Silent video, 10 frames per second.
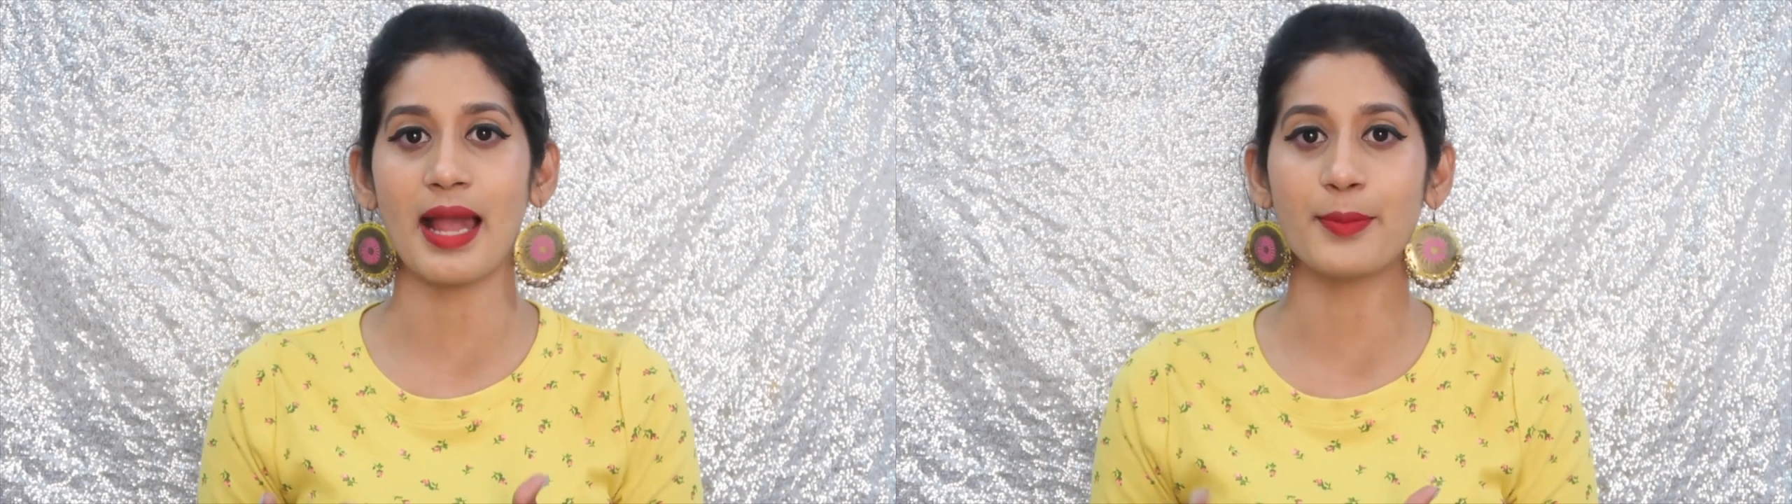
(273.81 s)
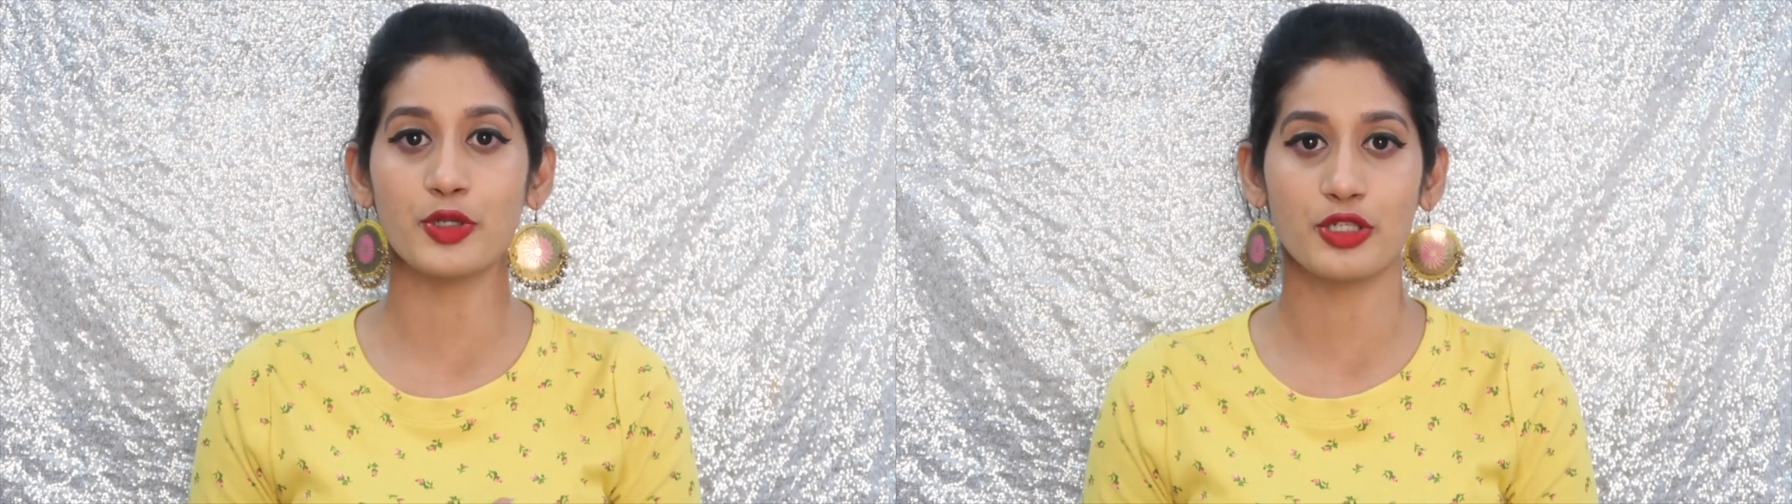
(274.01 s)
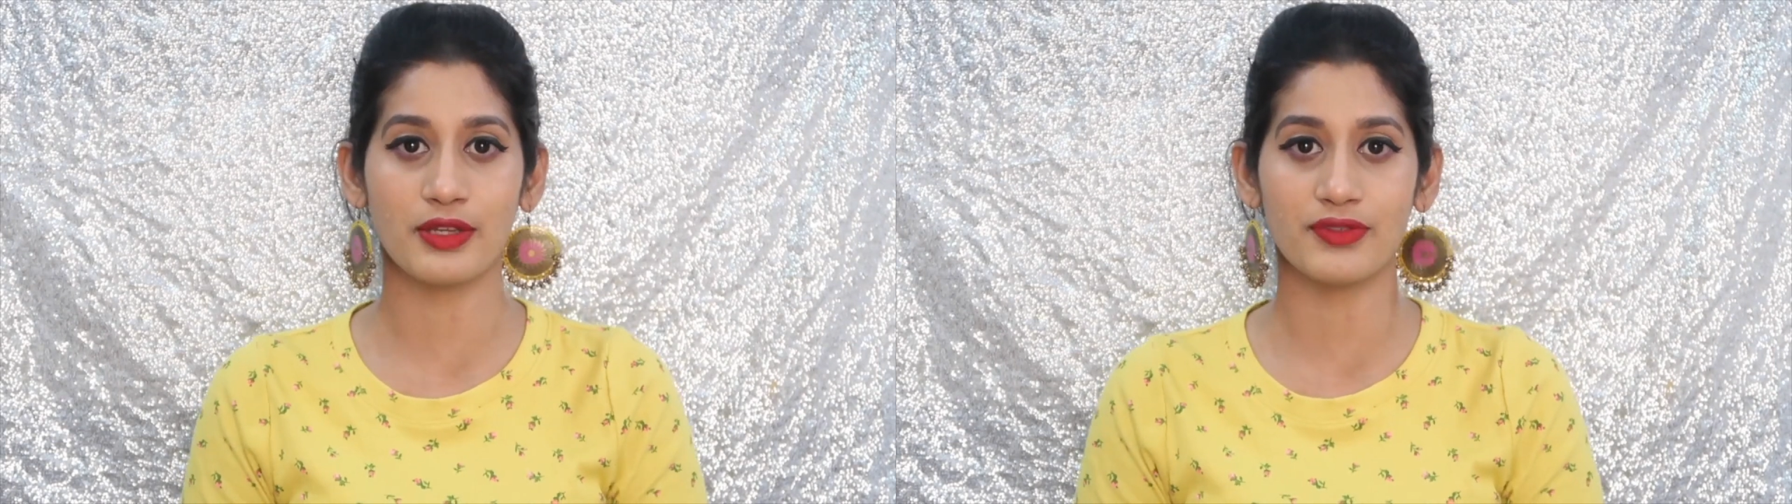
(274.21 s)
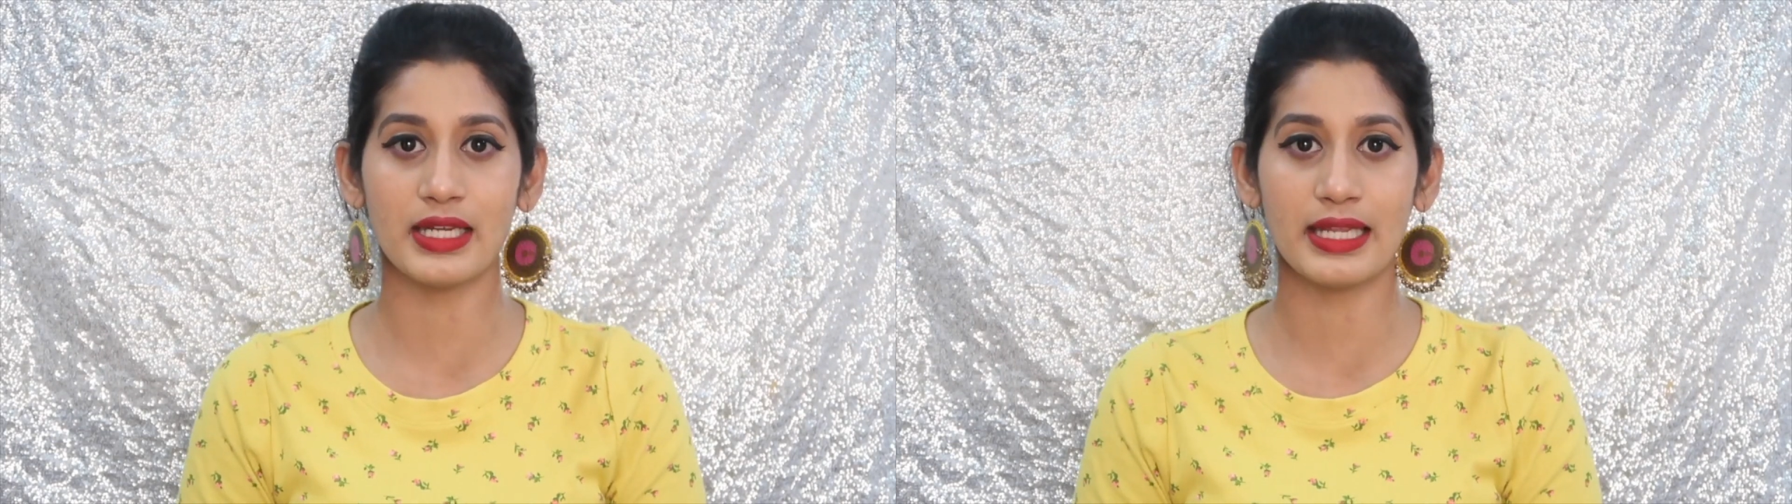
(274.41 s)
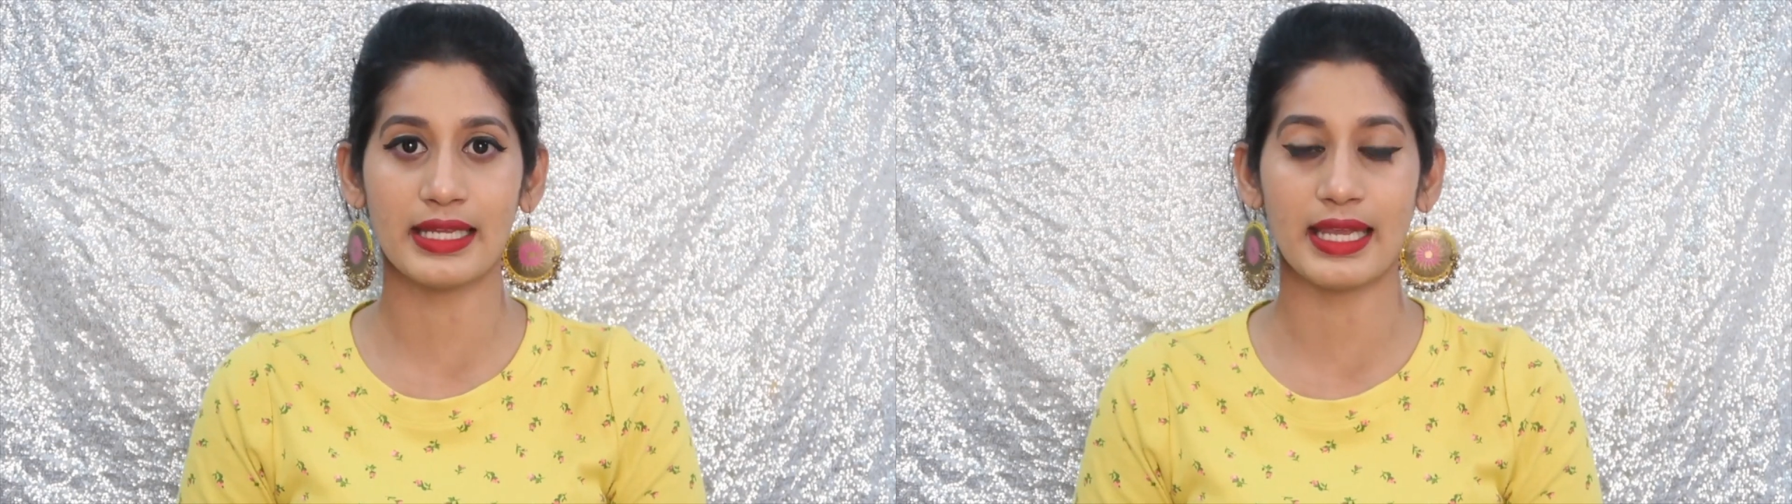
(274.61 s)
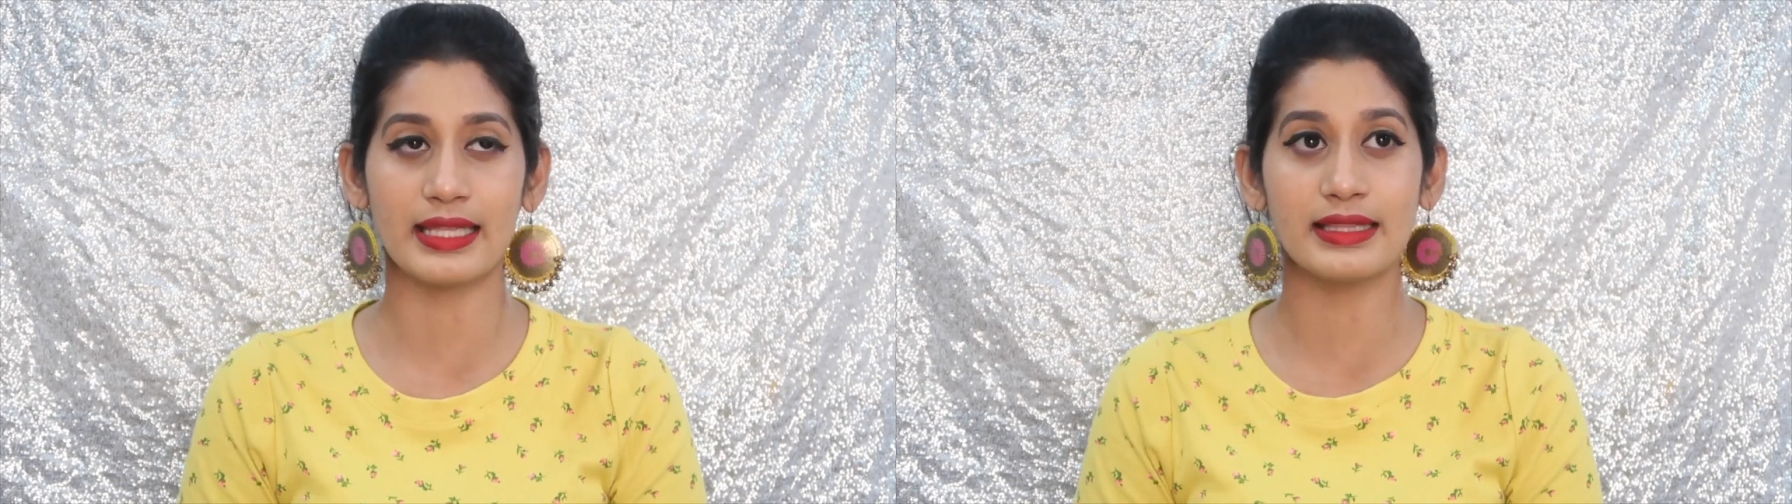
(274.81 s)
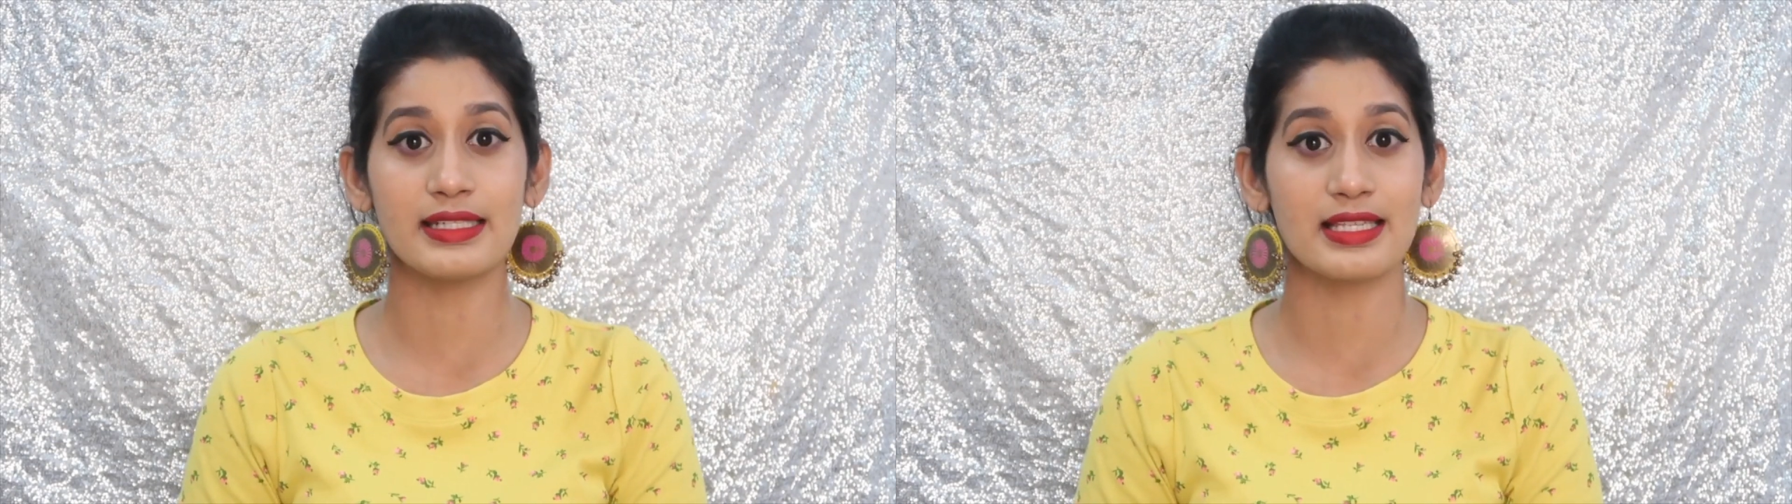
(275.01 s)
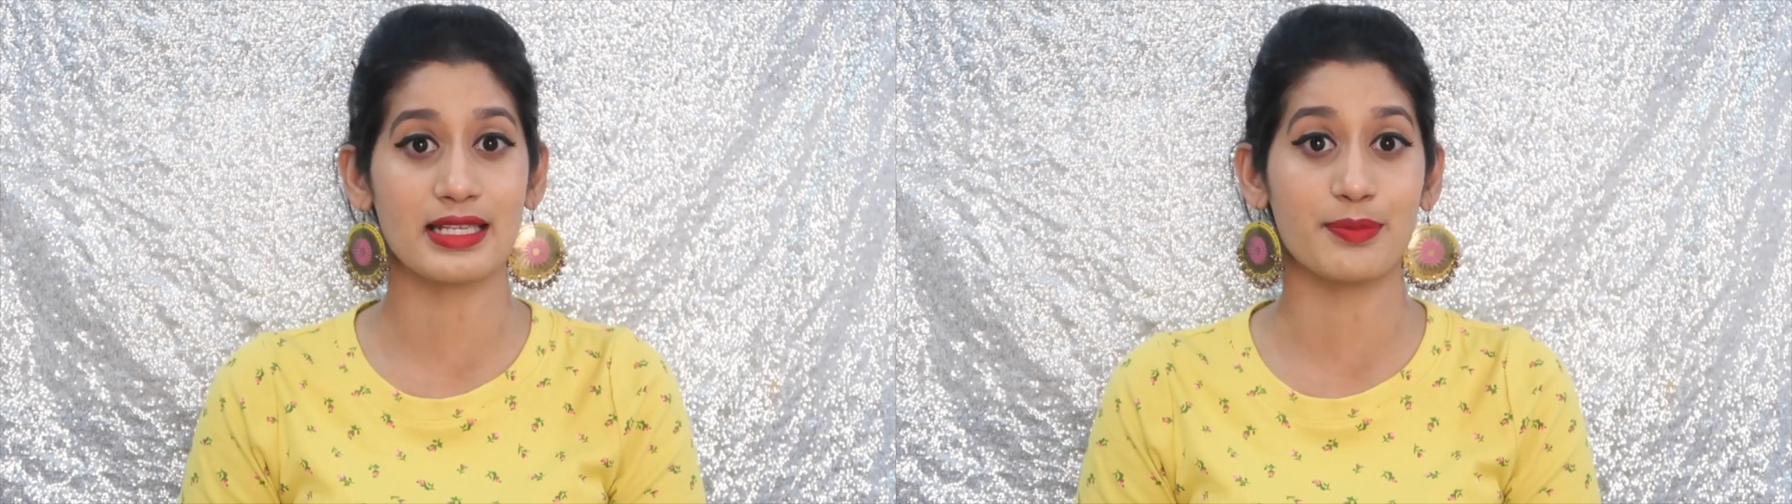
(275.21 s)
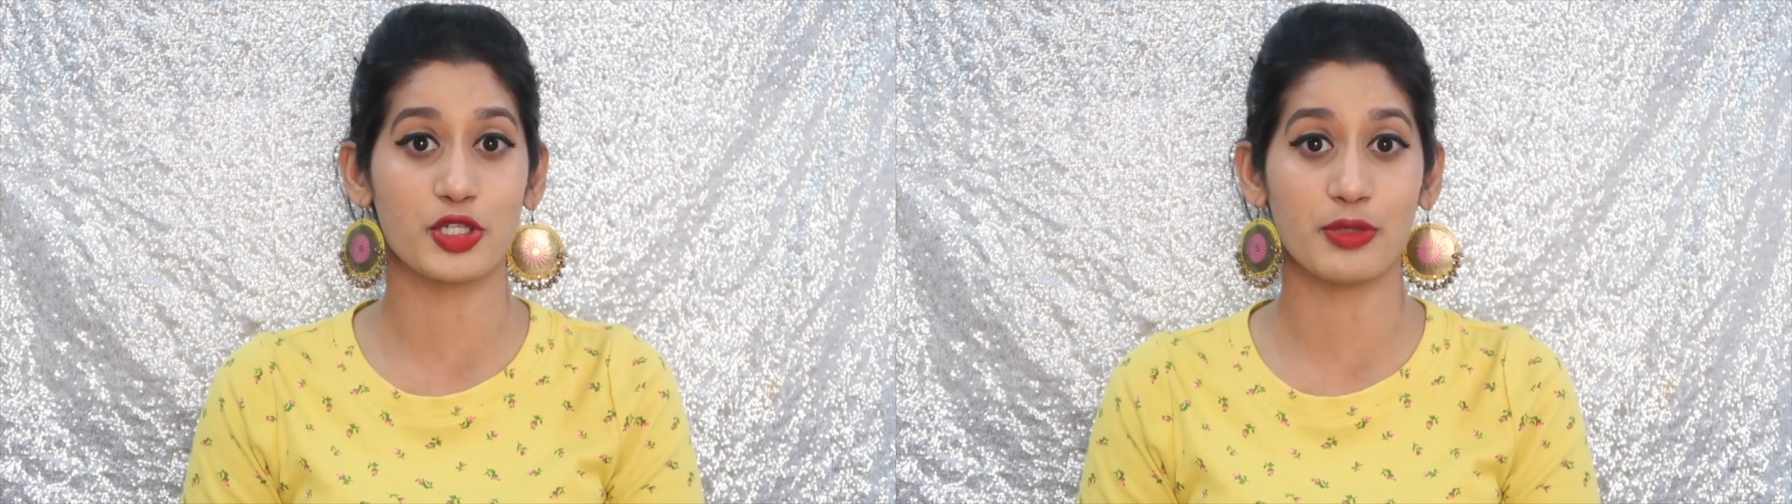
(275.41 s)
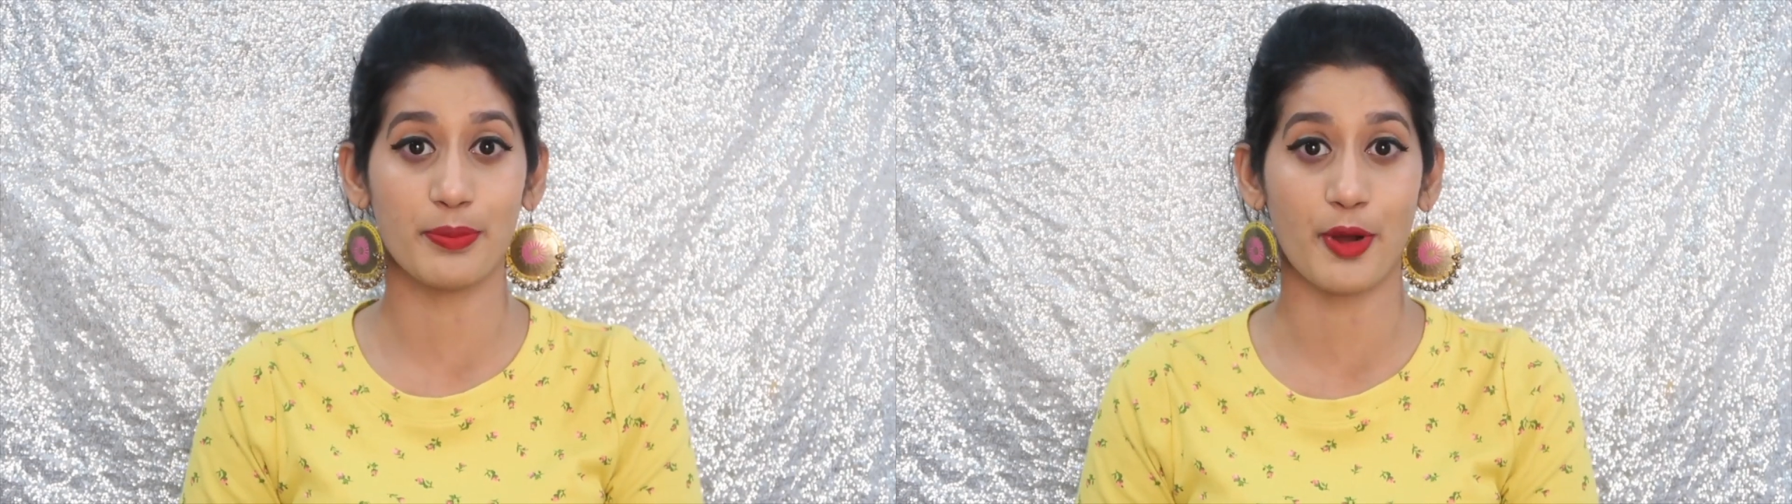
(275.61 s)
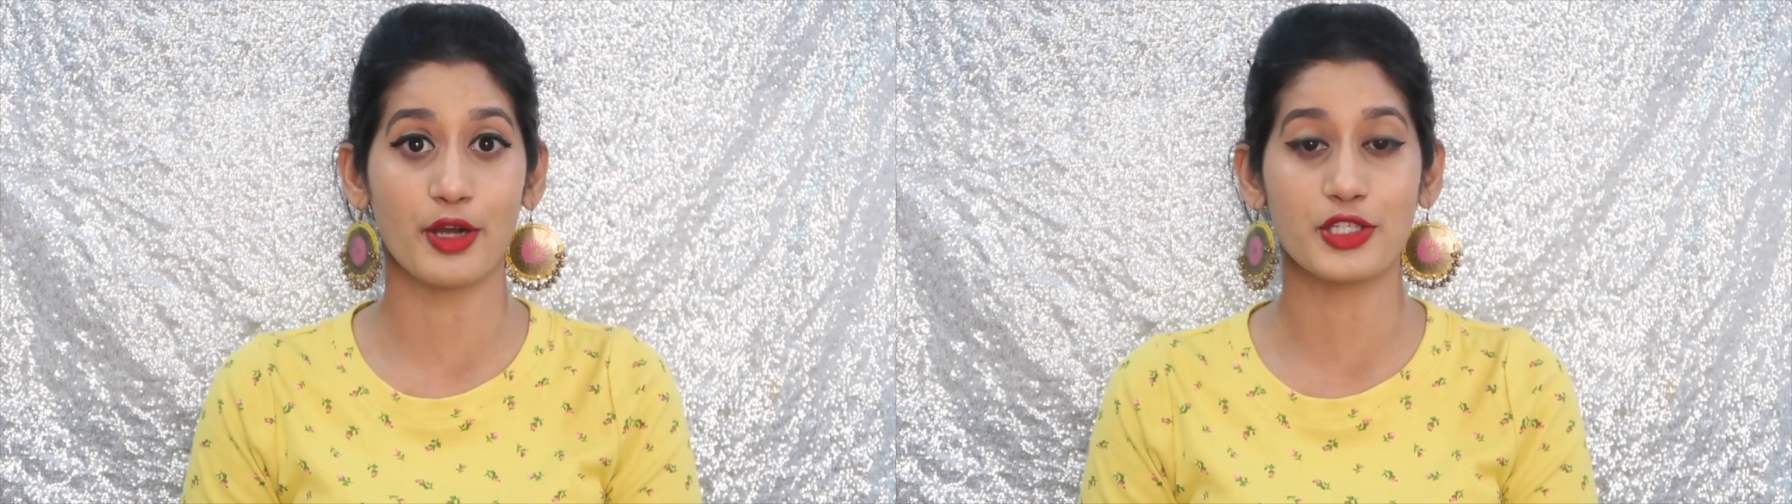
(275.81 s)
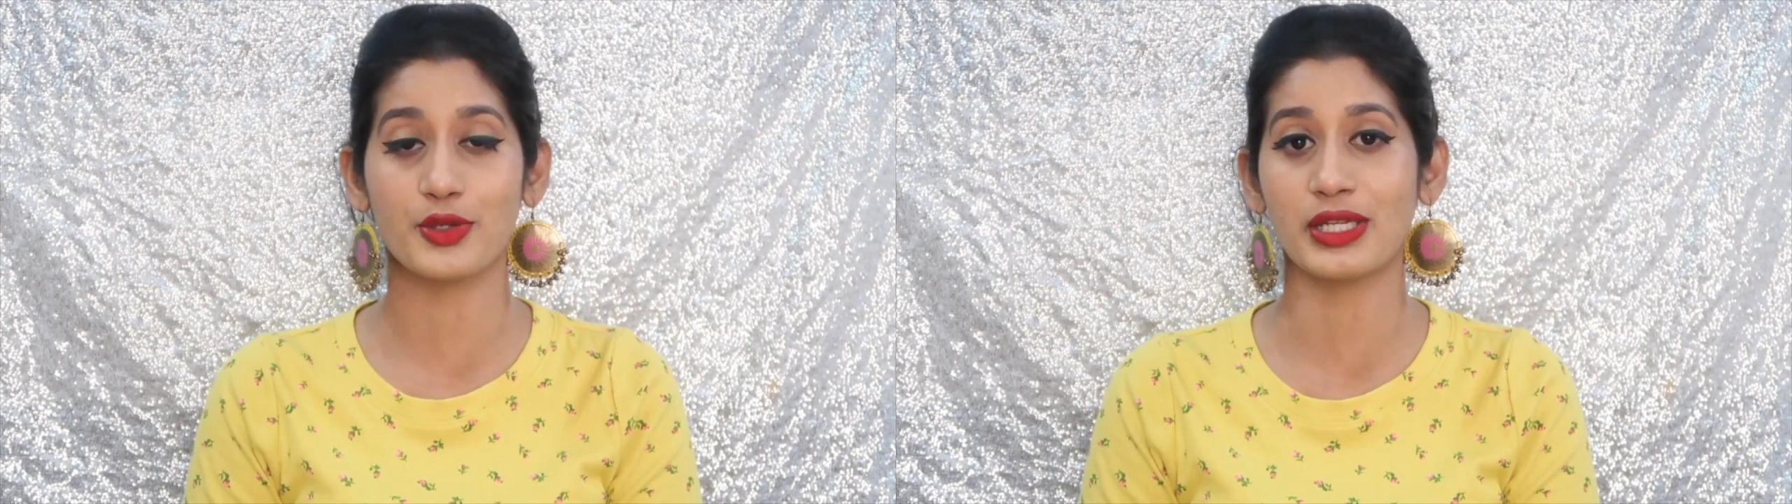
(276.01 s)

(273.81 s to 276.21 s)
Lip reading: I'm going to give the link in in the description box.